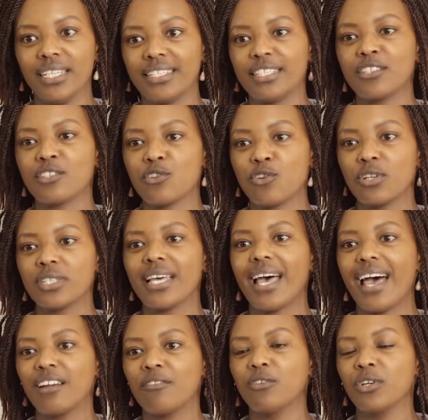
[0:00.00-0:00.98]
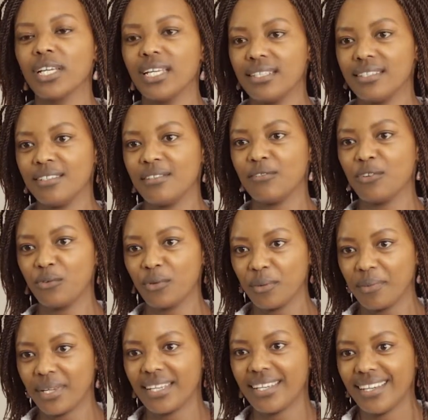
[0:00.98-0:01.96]
It is not advocating for
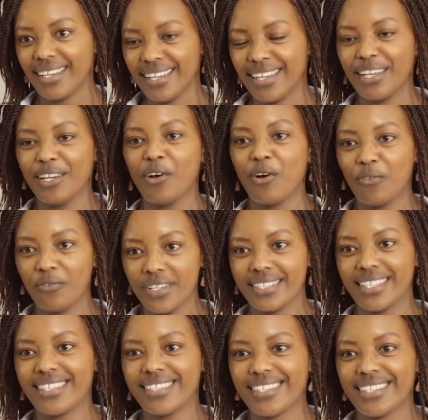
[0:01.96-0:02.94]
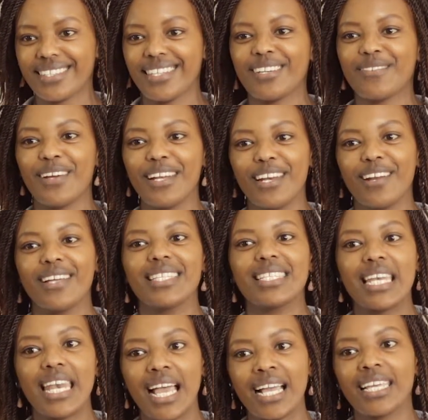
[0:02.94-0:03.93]
women in office. It's just that right now it's
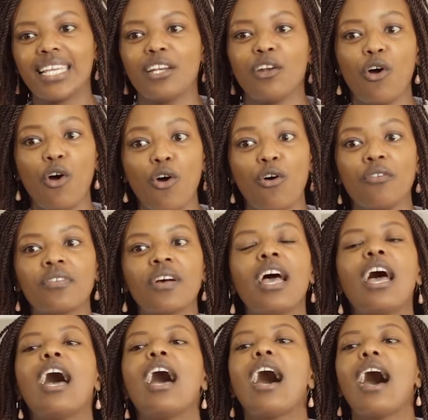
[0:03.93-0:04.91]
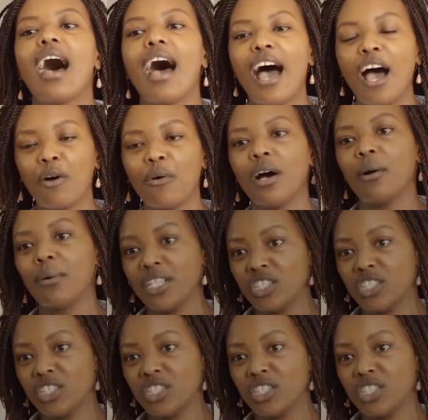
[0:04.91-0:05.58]
lacking of our